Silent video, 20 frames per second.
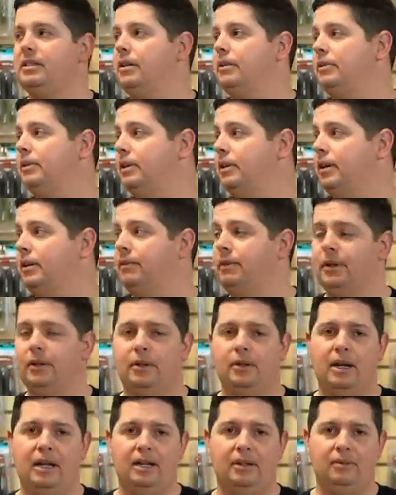So if you're looking for a
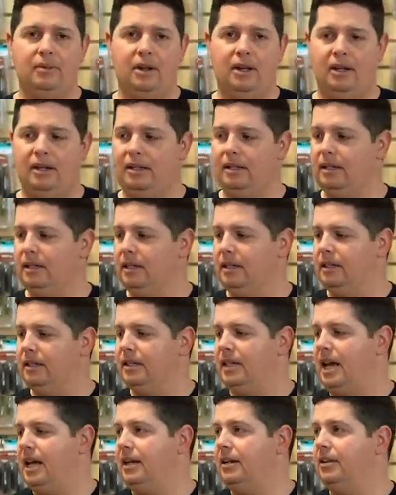cranking rod
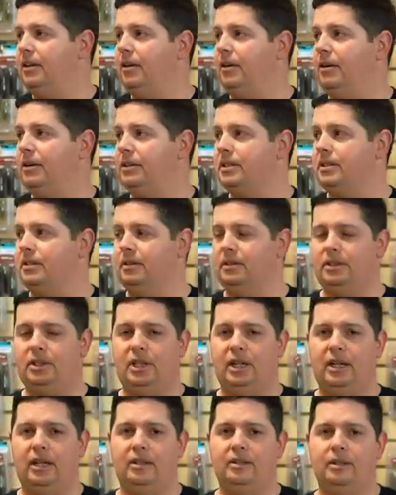to add to the arsenal,
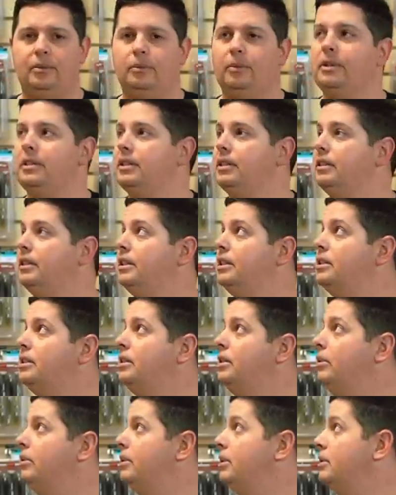check out these
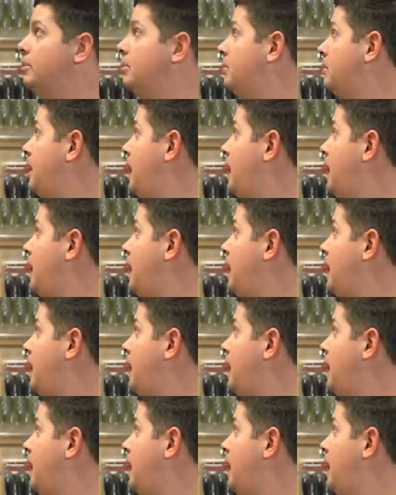new ones from